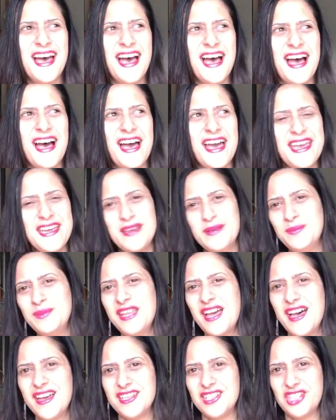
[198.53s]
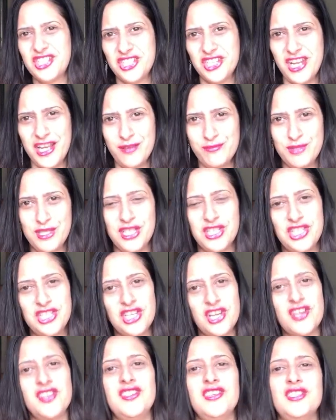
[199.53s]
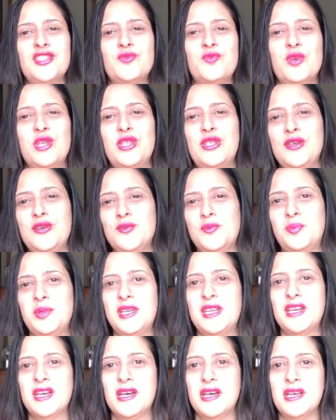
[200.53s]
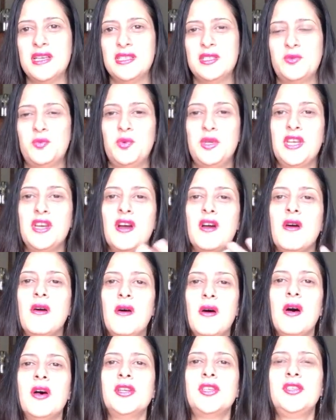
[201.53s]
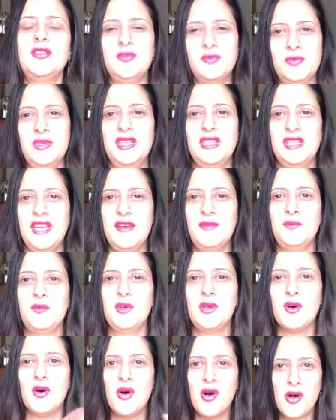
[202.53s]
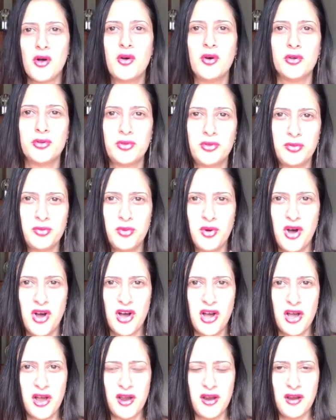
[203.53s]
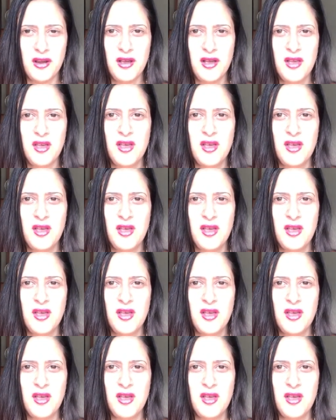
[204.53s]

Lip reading: I am not ashamed to share this with you because we are all human and we all go through our